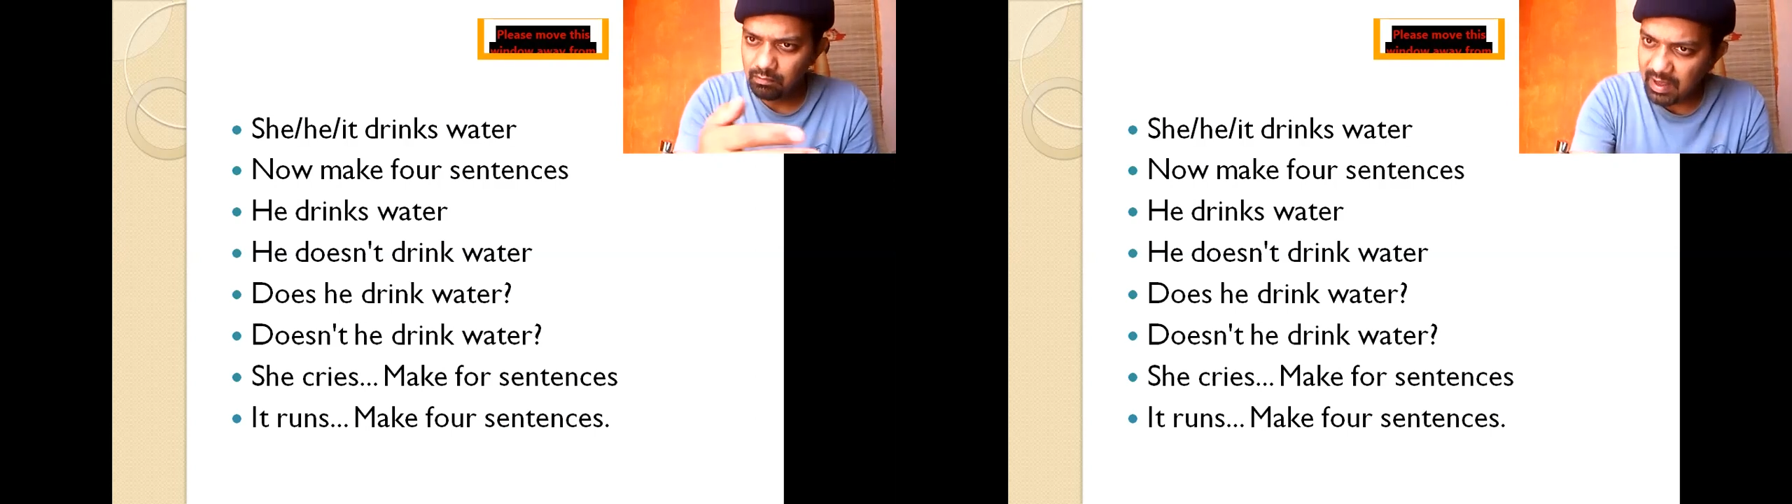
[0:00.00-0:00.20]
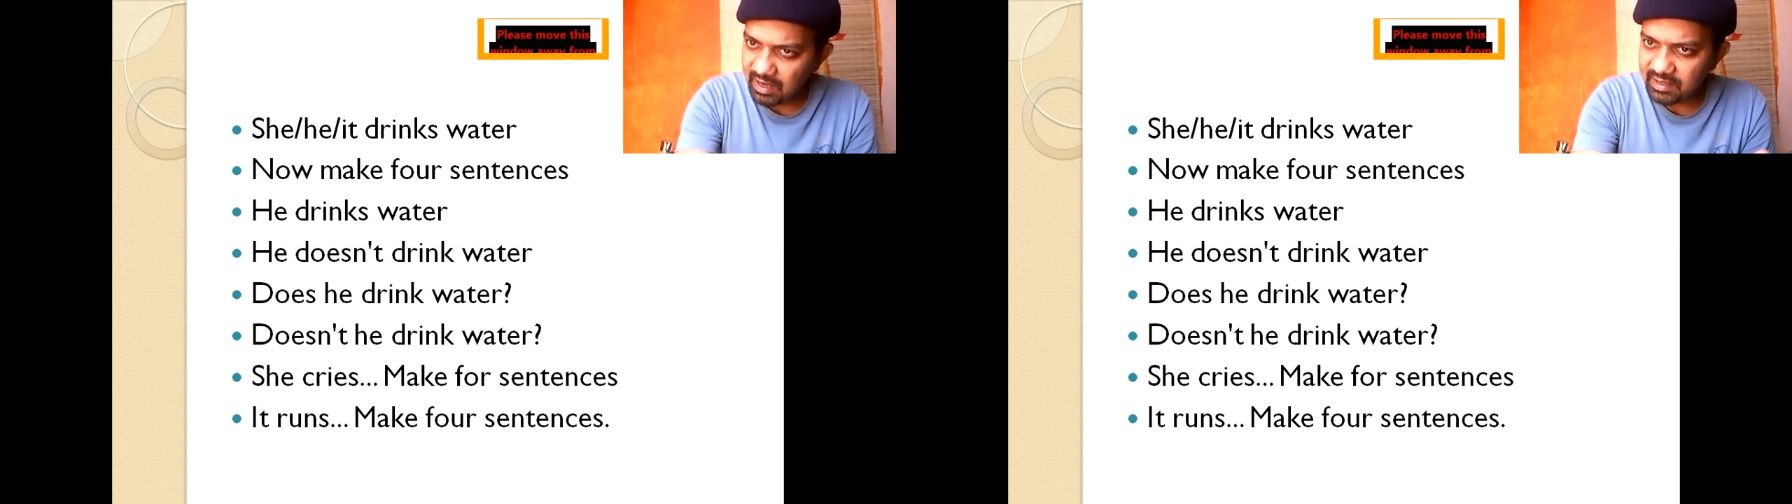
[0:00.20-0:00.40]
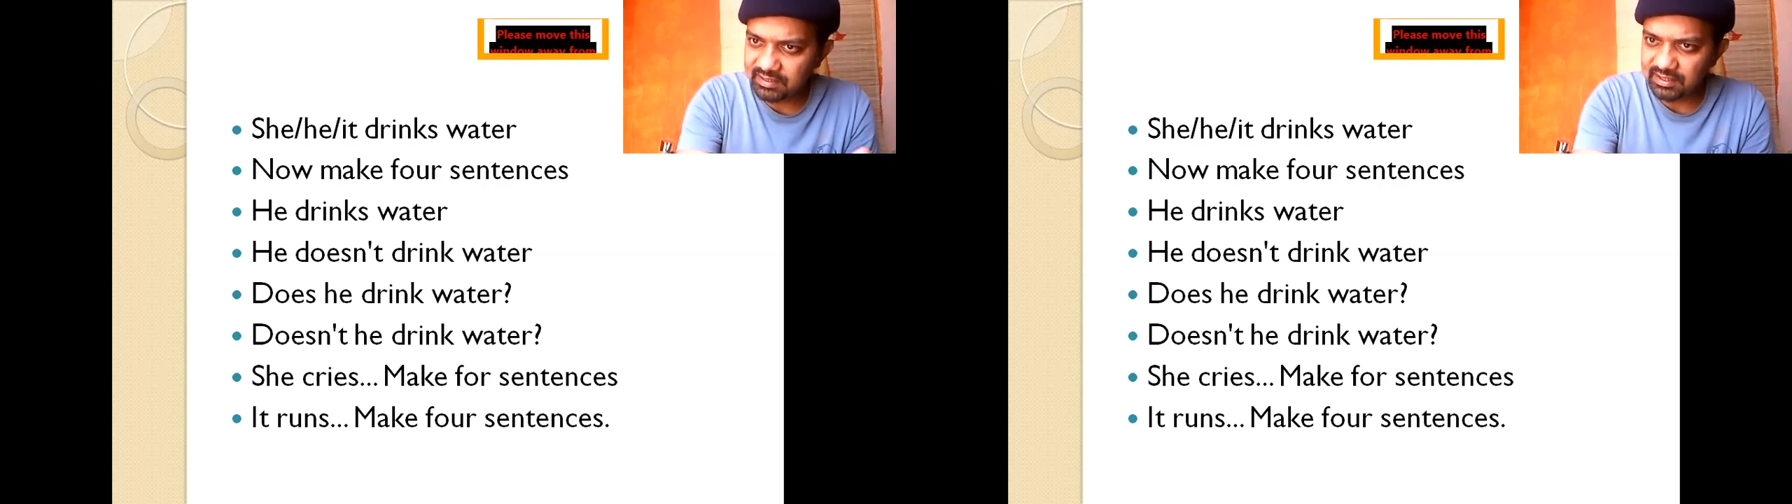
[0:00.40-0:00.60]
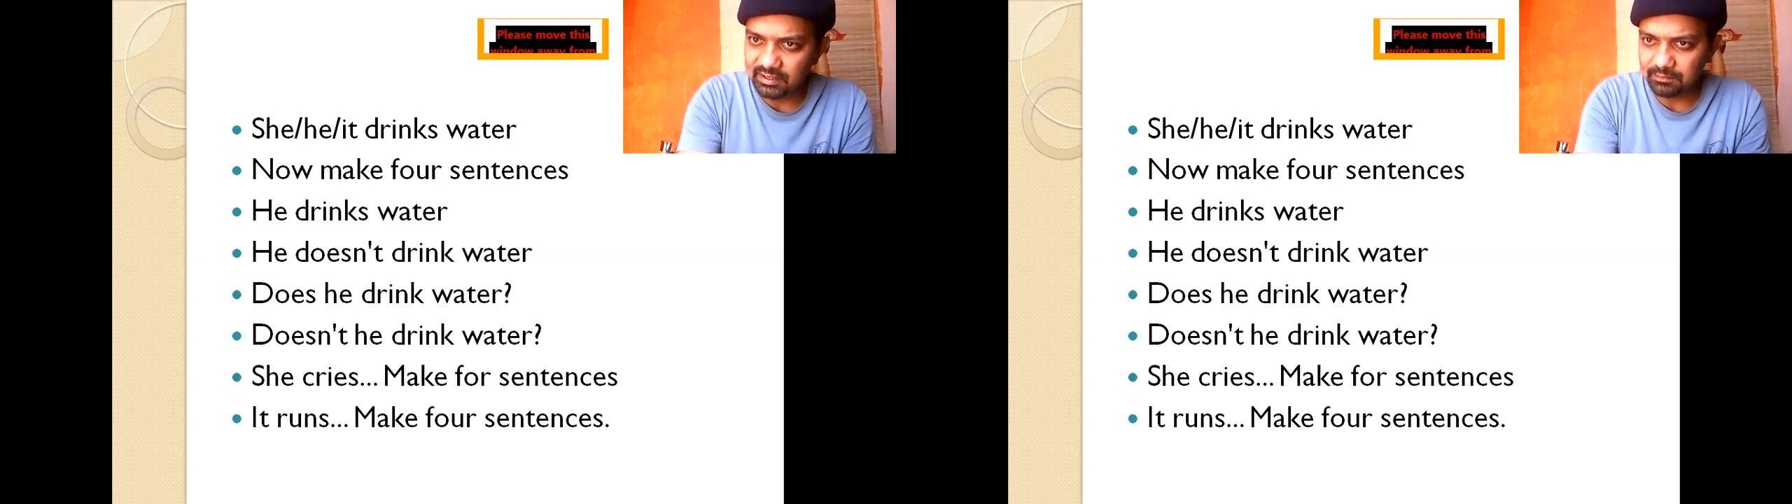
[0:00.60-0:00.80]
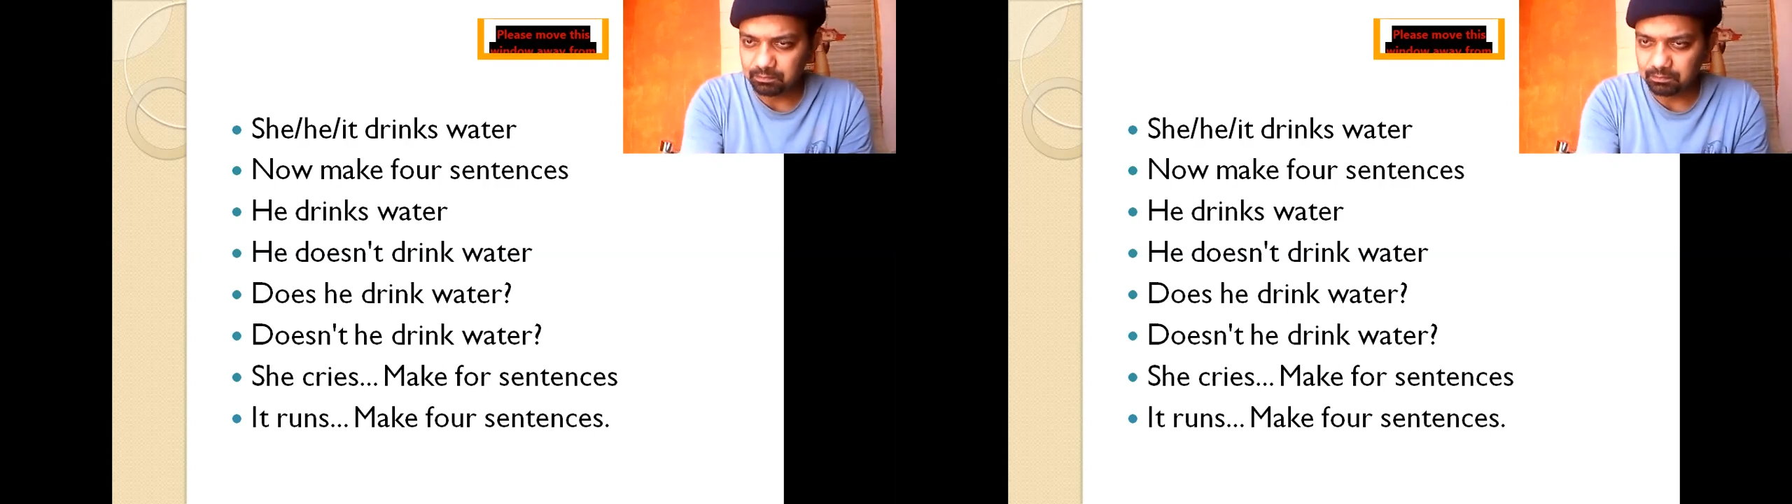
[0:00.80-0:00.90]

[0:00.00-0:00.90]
Make another.